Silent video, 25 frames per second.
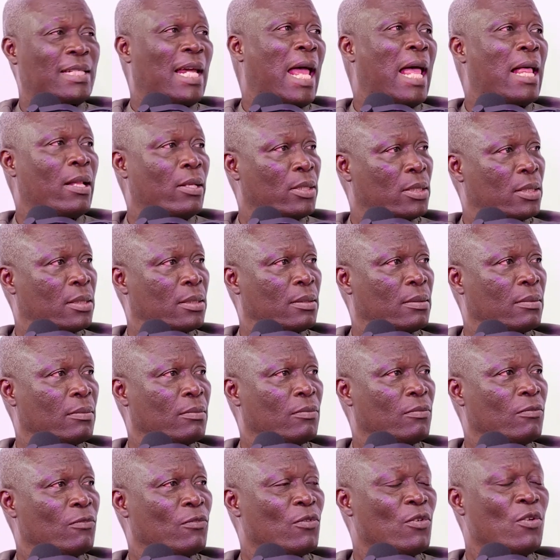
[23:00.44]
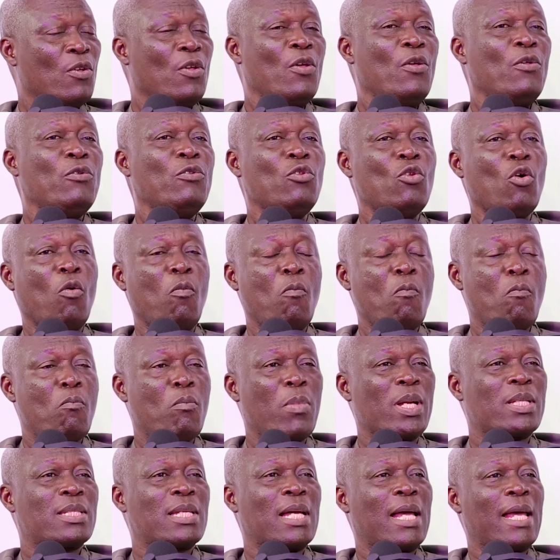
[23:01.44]
child, no
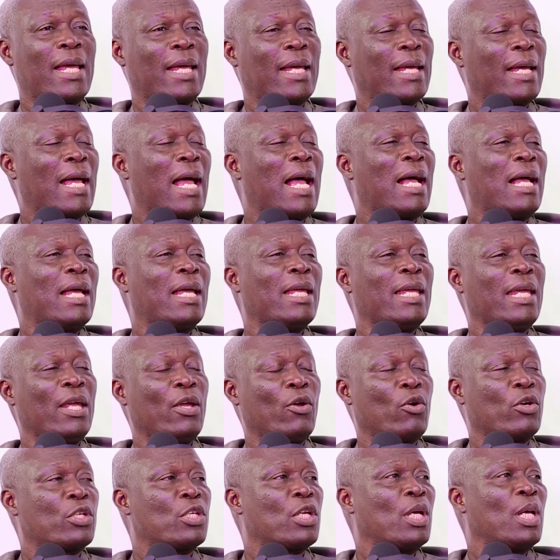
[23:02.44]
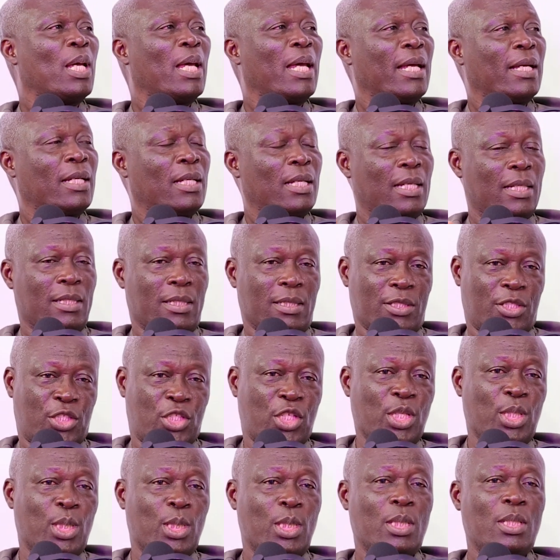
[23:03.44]
matter he or
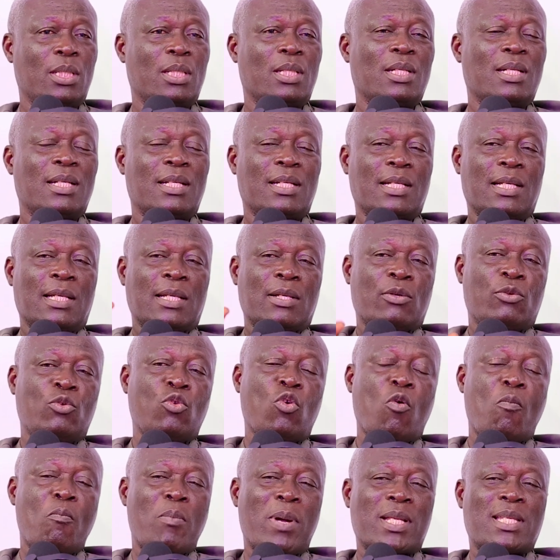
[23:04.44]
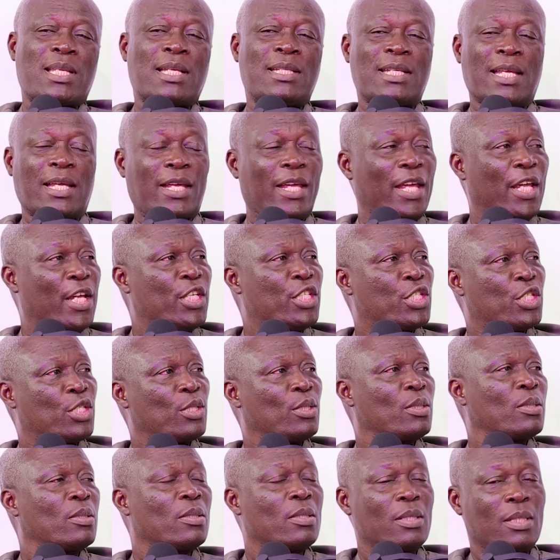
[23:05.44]
she, no matter the age,
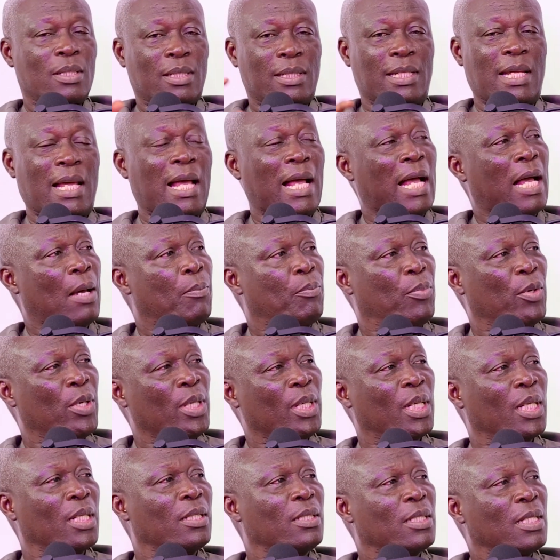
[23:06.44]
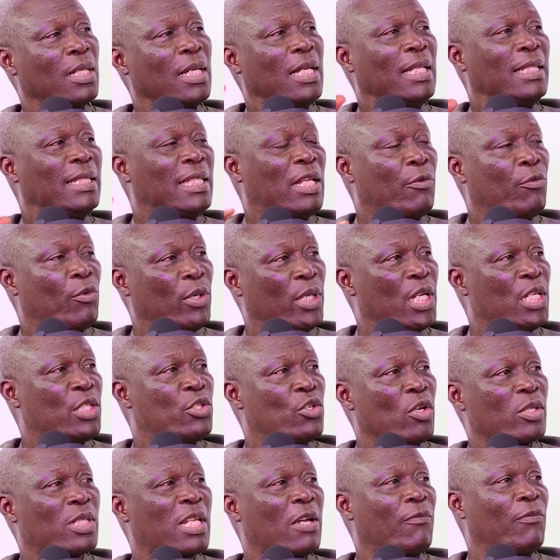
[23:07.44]
the upbringing, the
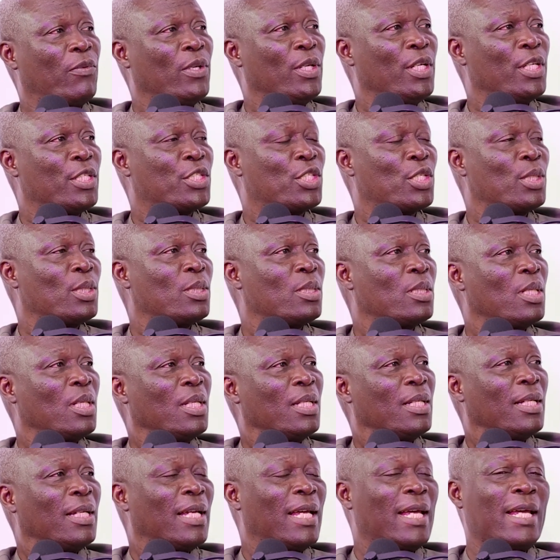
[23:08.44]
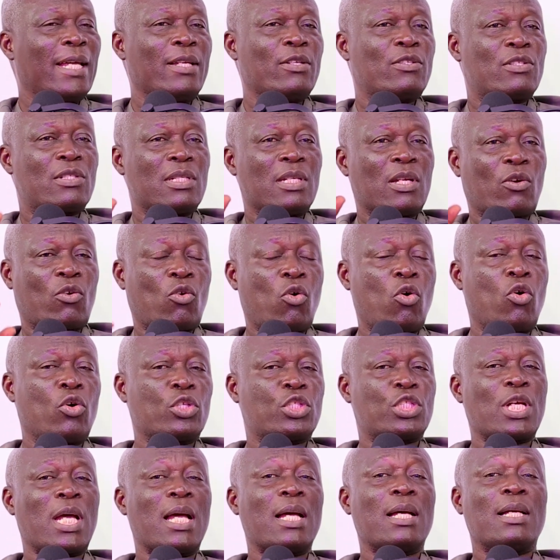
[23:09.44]
religious affiliation, and the
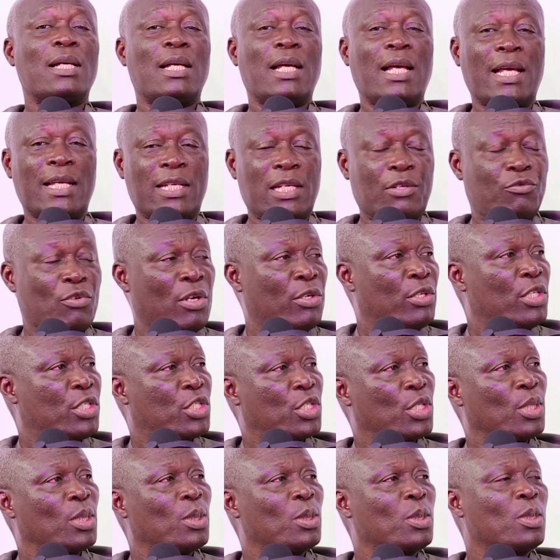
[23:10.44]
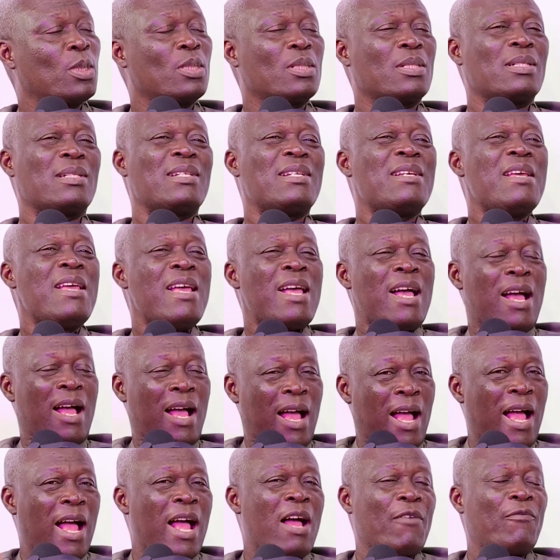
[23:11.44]
culture and the tradition,
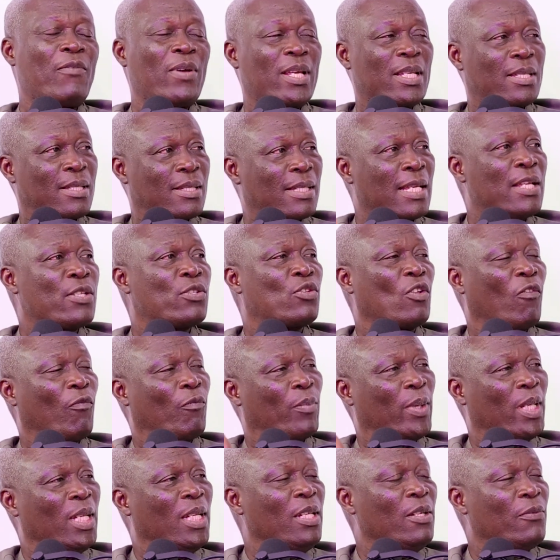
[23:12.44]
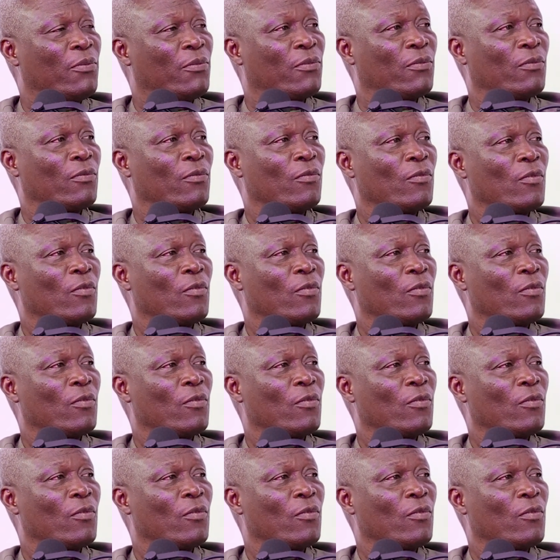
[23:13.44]
have a sense of belief